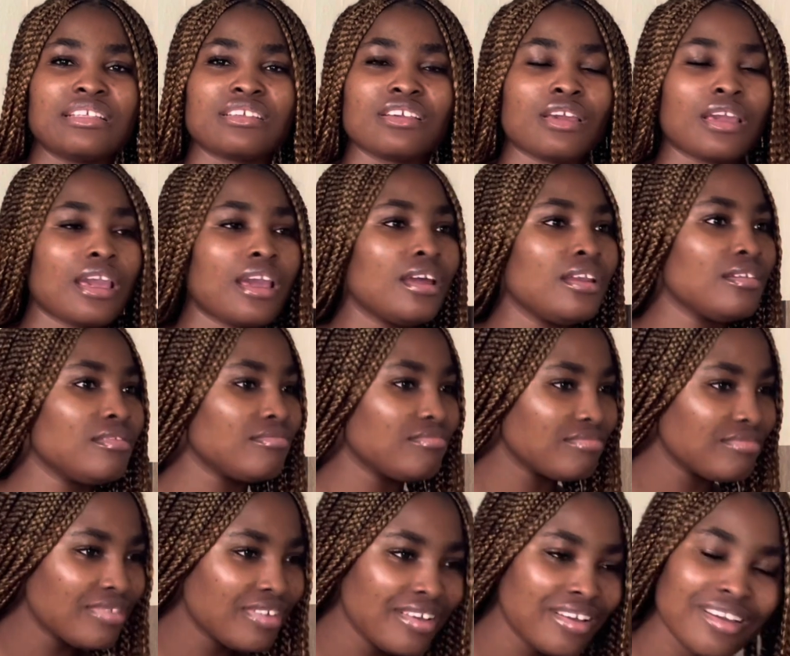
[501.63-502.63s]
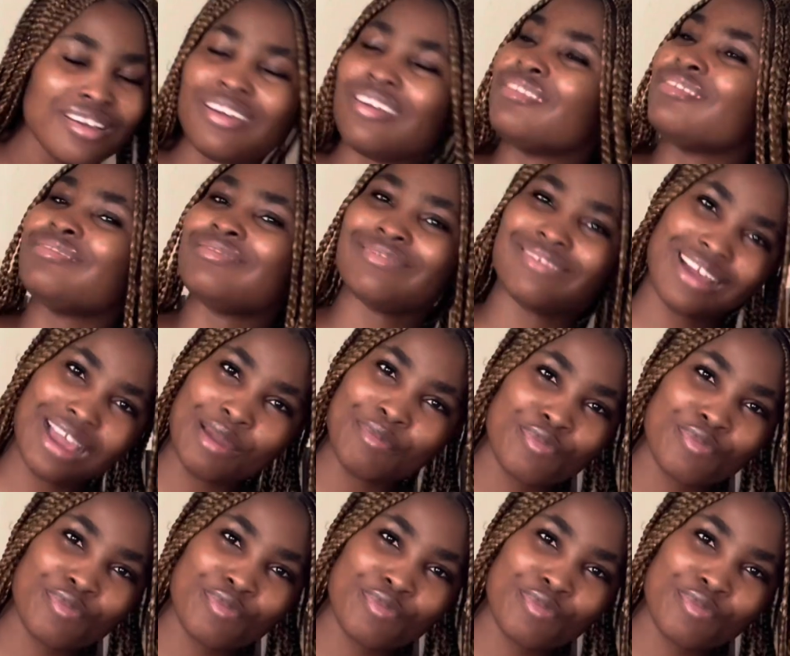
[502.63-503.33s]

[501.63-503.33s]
I